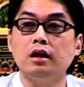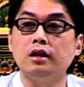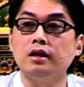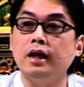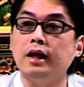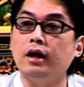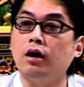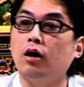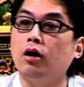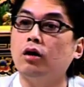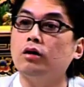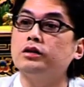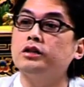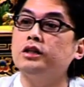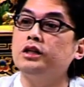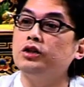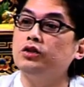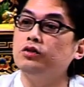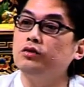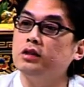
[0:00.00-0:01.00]
they all
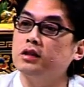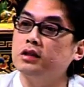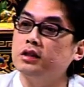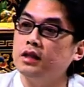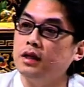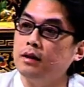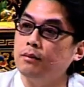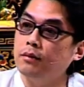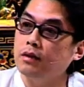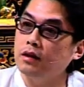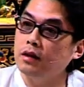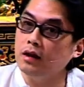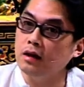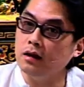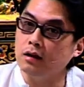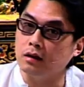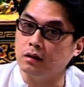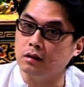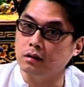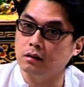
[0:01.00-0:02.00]
teach you the same
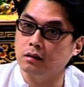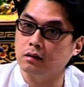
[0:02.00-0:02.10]
thing.